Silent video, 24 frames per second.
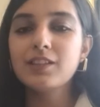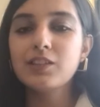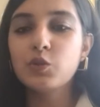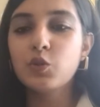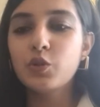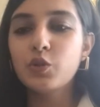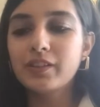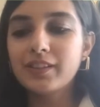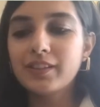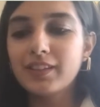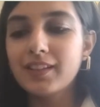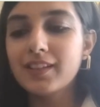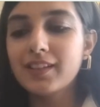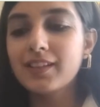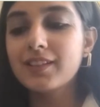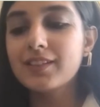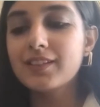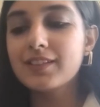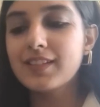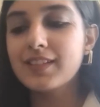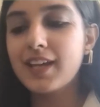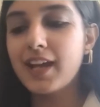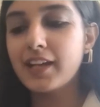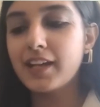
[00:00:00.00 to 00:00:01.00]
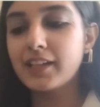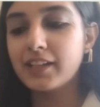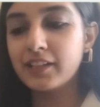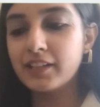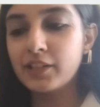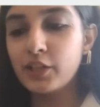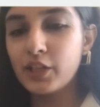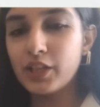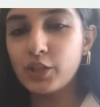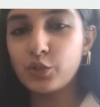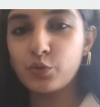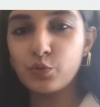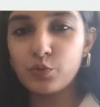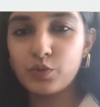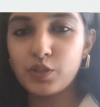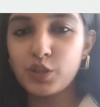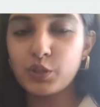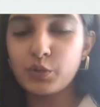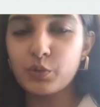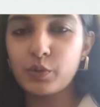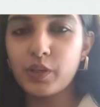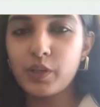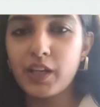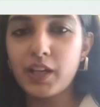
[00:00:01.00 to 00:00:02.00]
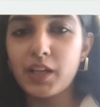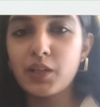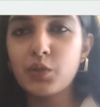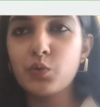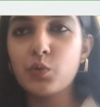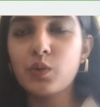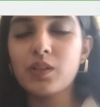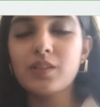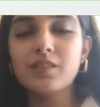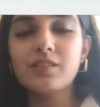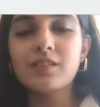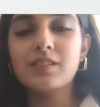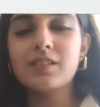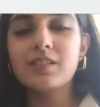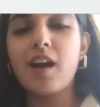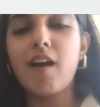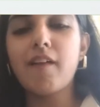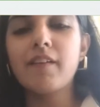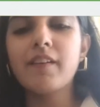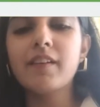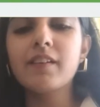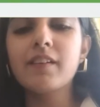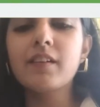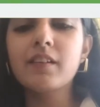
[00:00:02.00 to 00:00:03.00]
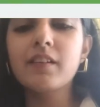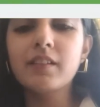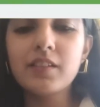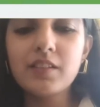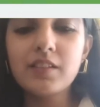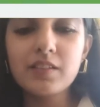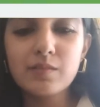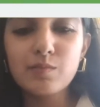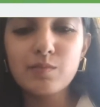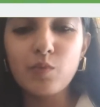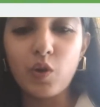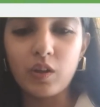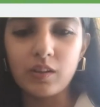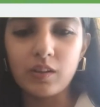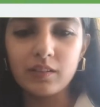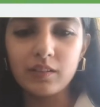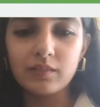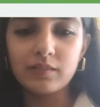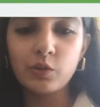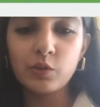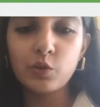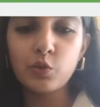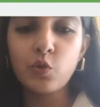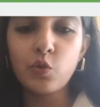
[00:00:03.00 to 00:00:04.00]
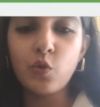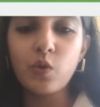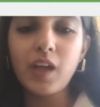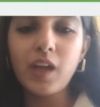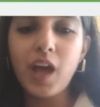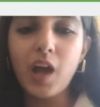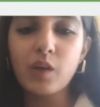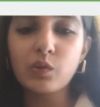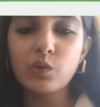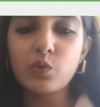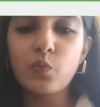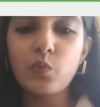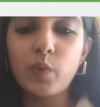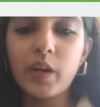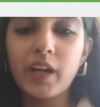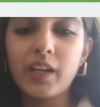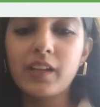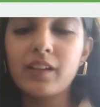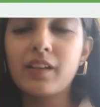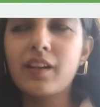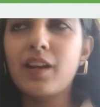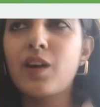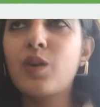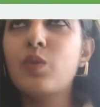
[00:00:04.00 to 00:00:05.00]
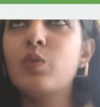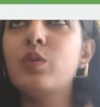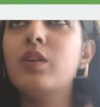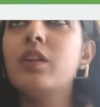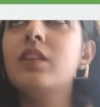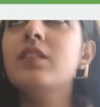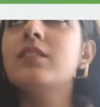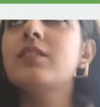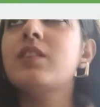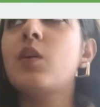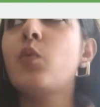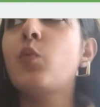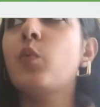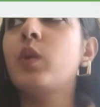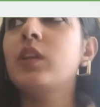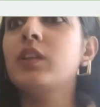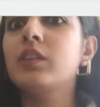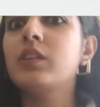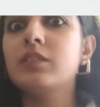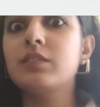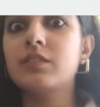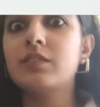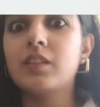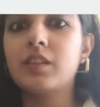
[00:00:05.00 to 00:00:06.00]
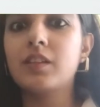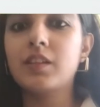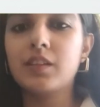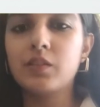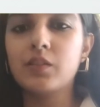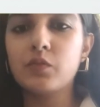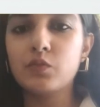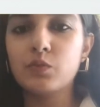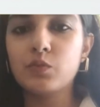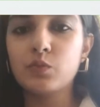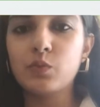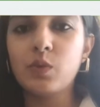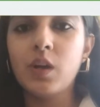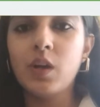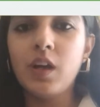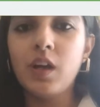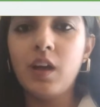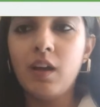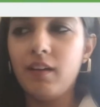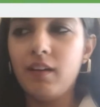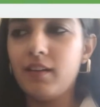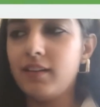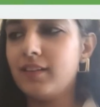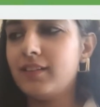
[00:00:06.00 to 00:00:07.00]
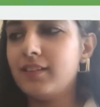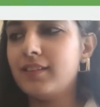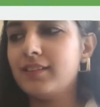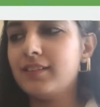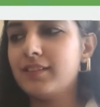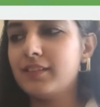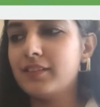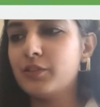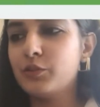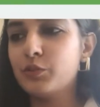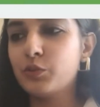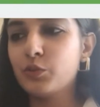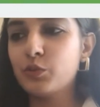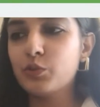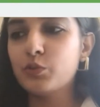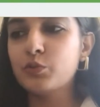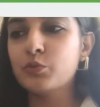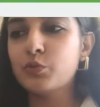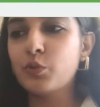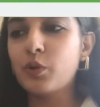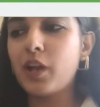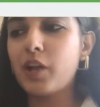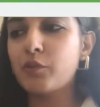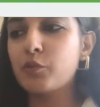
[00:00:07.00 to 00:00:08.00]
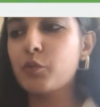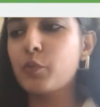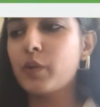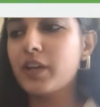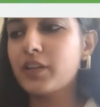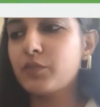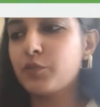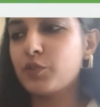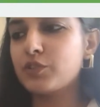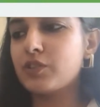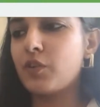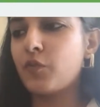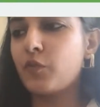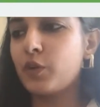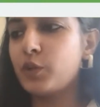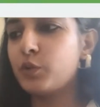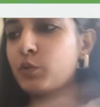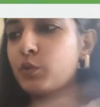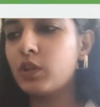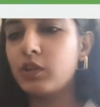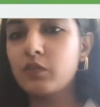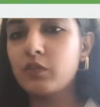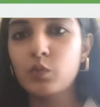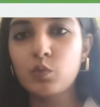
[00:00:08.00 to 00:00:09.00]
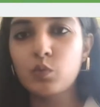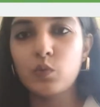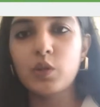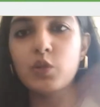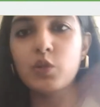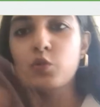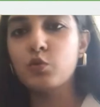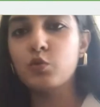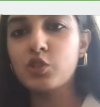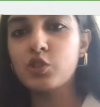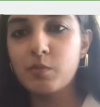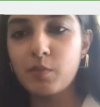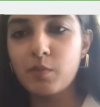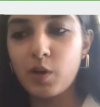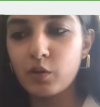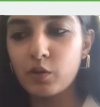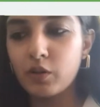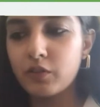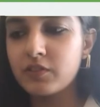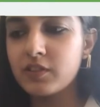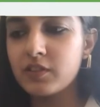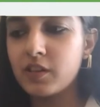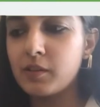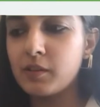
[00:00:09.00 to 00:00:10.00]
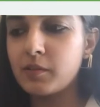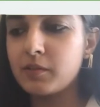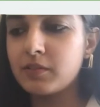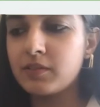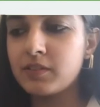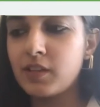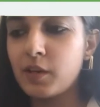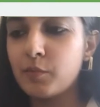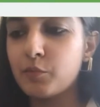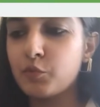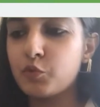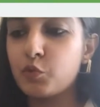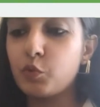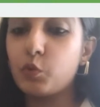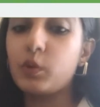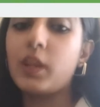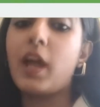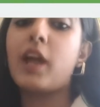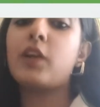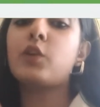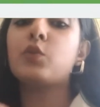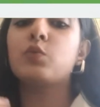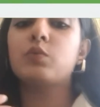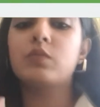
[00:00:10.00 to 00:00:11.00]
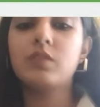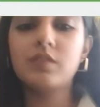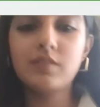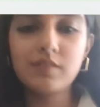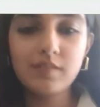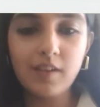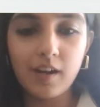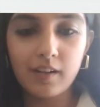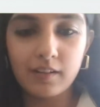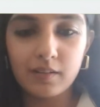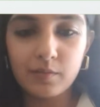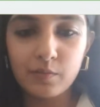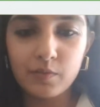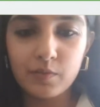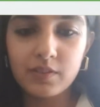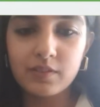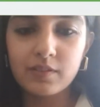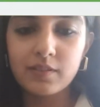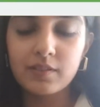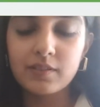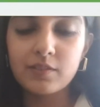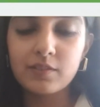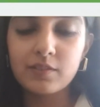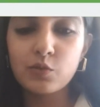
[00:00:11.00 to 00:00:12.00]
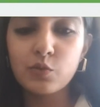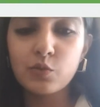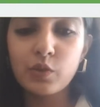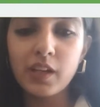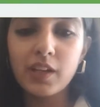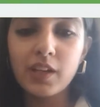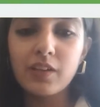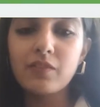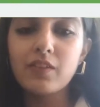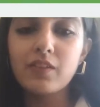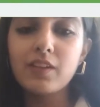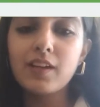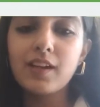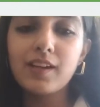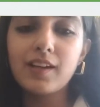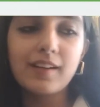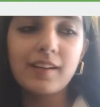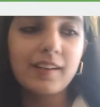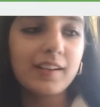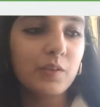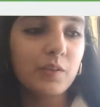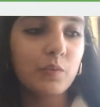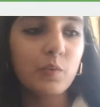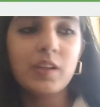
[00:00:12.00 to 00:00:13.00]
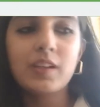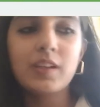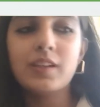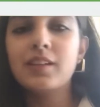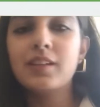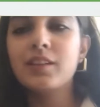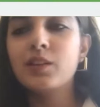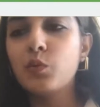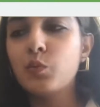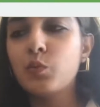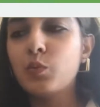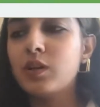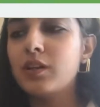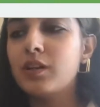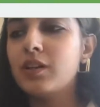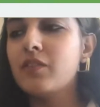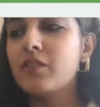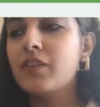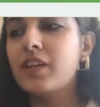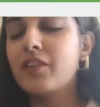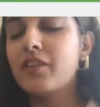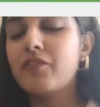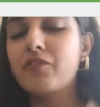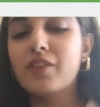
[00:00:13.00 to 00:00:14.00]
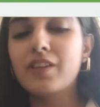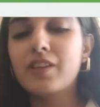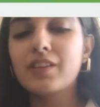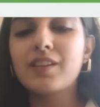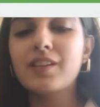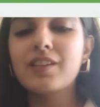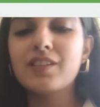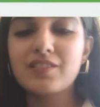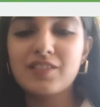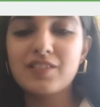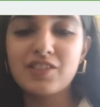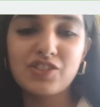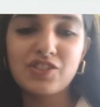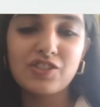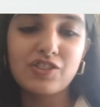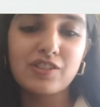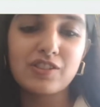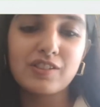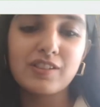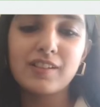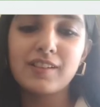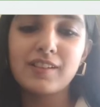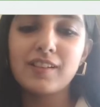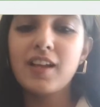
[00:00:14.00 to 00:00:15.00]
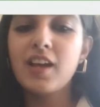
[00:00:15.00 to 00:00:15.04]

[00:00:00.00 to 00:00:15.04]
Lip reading: good thing is that in D2C today, you can start really small. You don't have to wait around till someone say gives you, you don't have to wait for someone to give you a huge amount of sum so that you can start a business. Today we are living in a world where everything is digital.